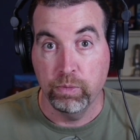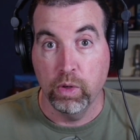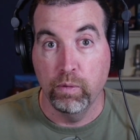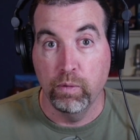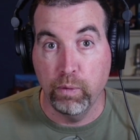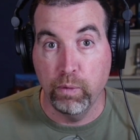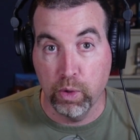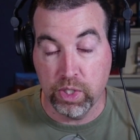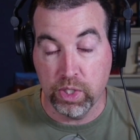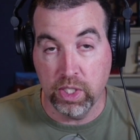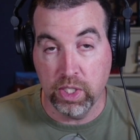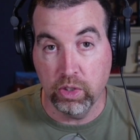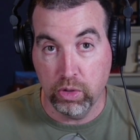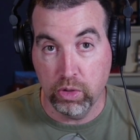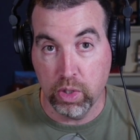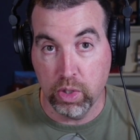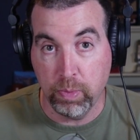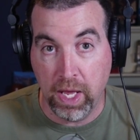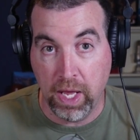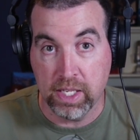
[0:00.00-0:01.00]
for
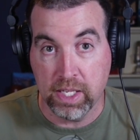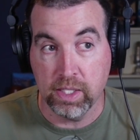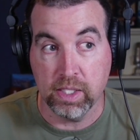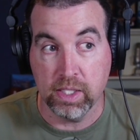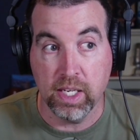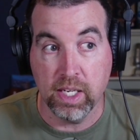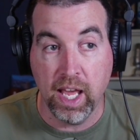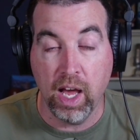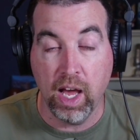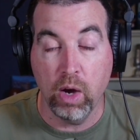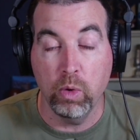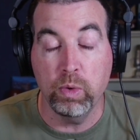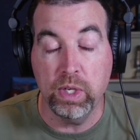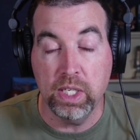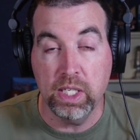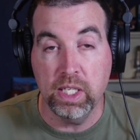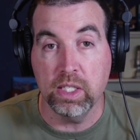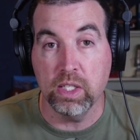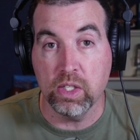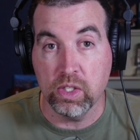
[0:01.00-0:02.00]
single-use plastics and how we
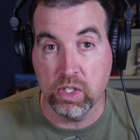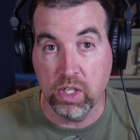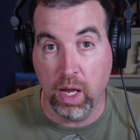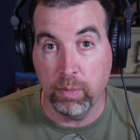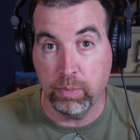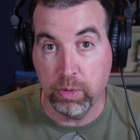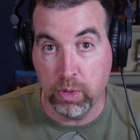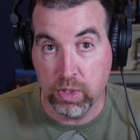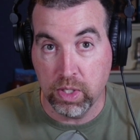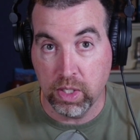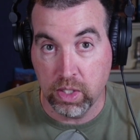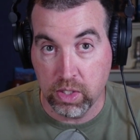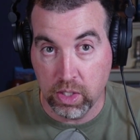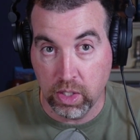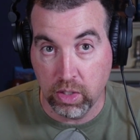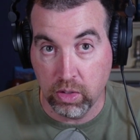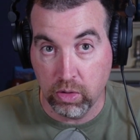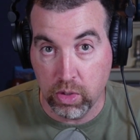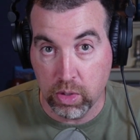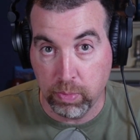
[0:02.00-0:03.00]
need to stop using
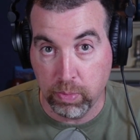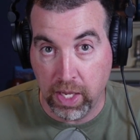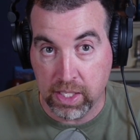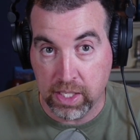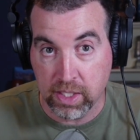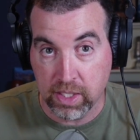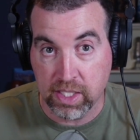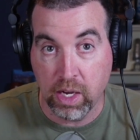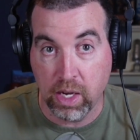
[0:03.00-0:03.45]
single-use plastics,